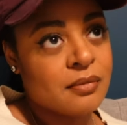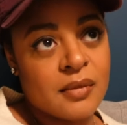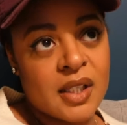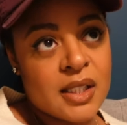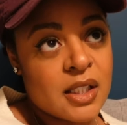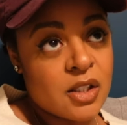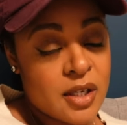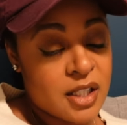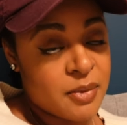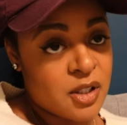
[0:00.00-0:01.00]
this year
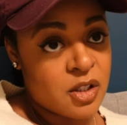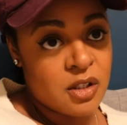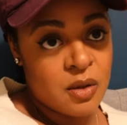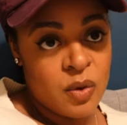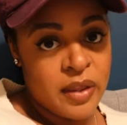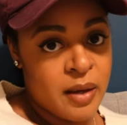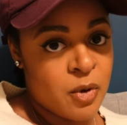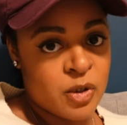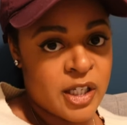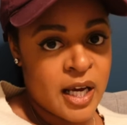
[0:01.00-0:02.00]
has been the
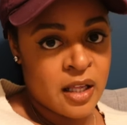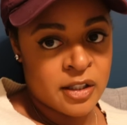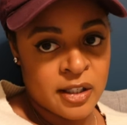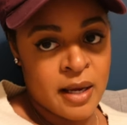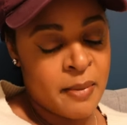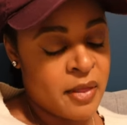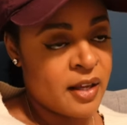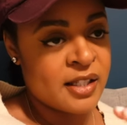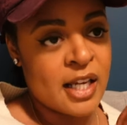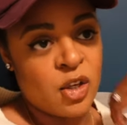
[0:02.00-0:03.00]
most challenging. I mean,
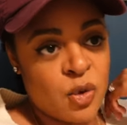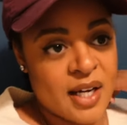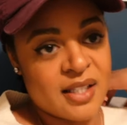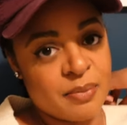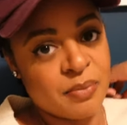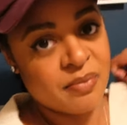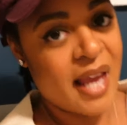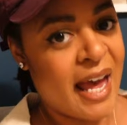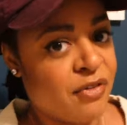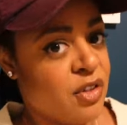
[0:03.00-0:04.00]
things that you guys
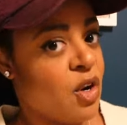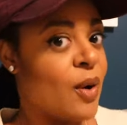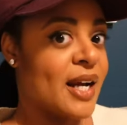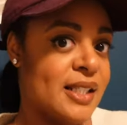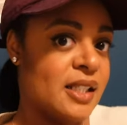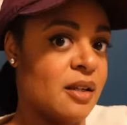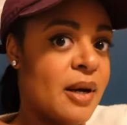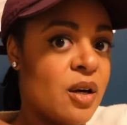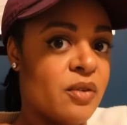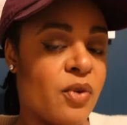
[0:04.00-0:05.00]
have no idea
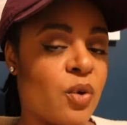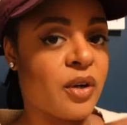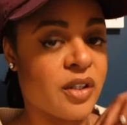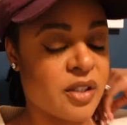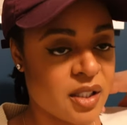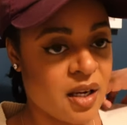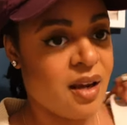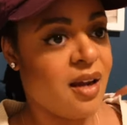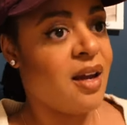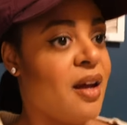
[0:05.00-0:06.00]
about, of course,
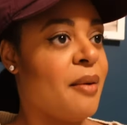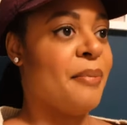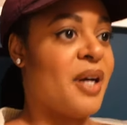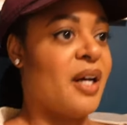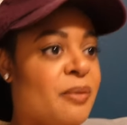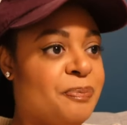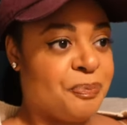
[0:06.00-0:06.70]
but